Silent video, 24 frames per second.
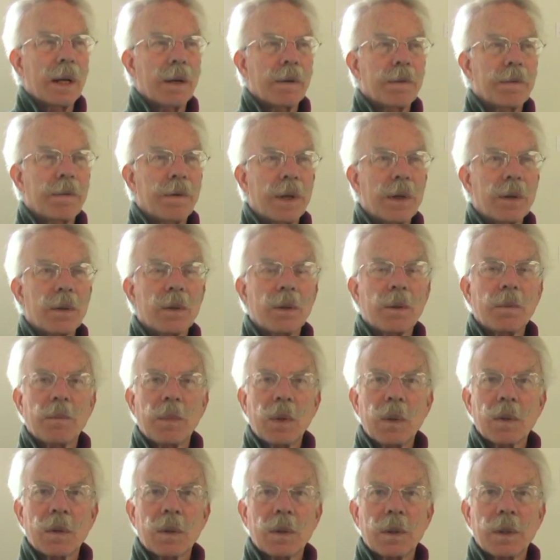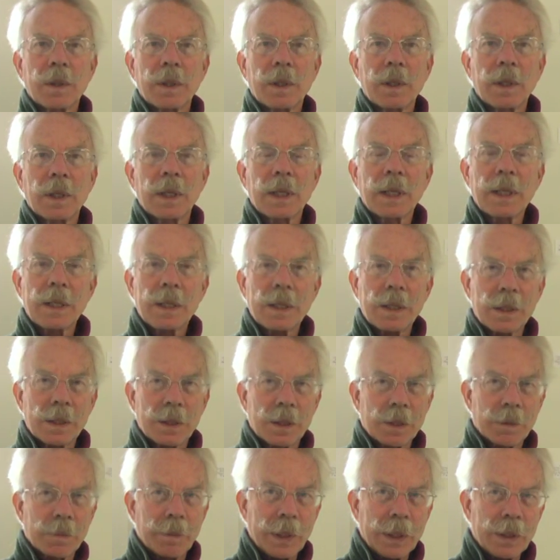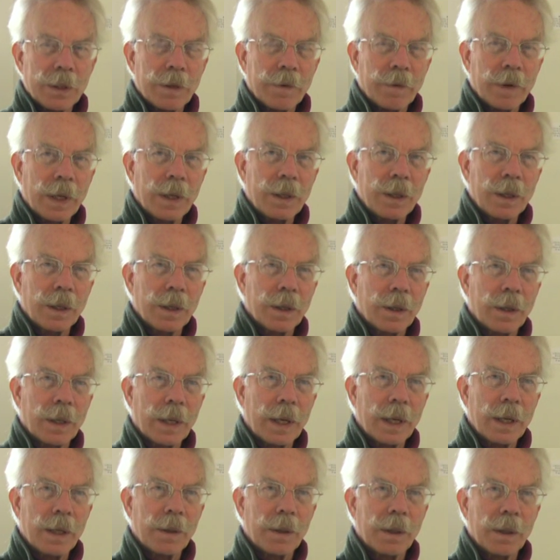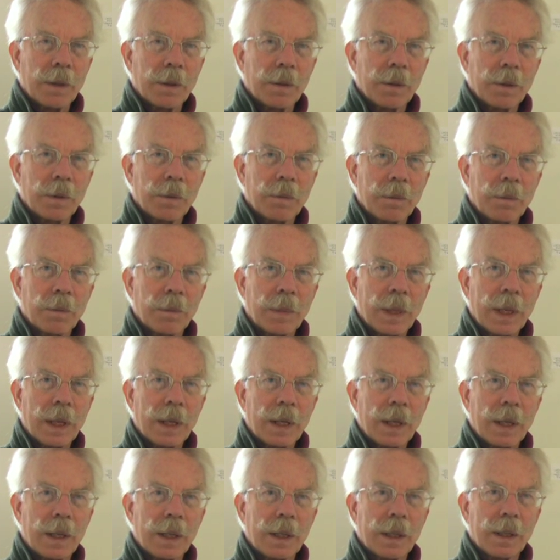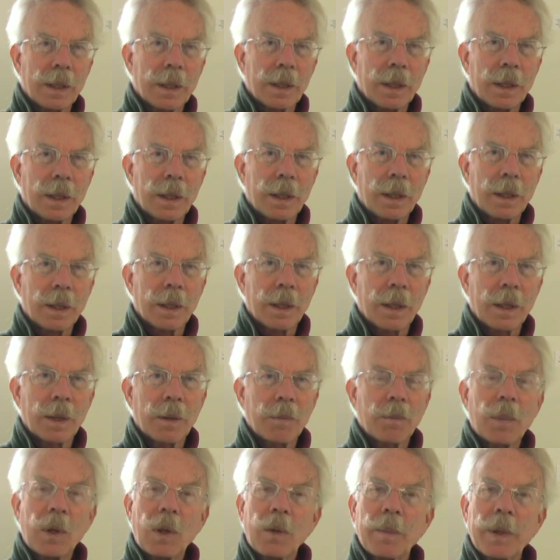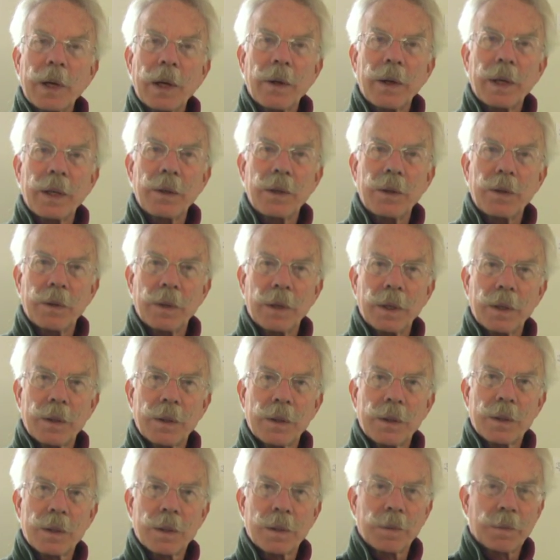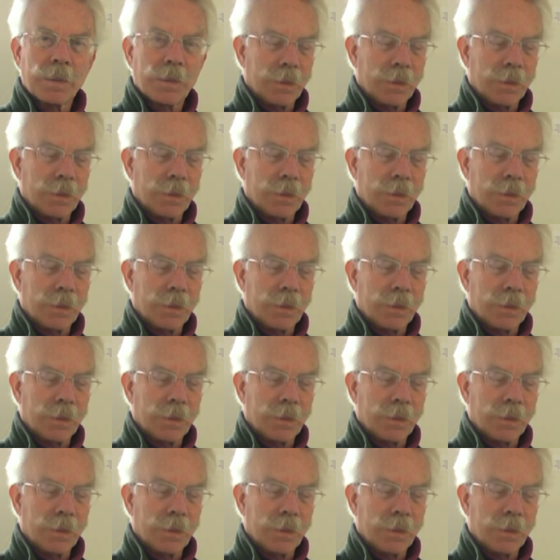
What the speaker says: Federal Mogul in Lititz, Pennsylvania. They make ball bearing units.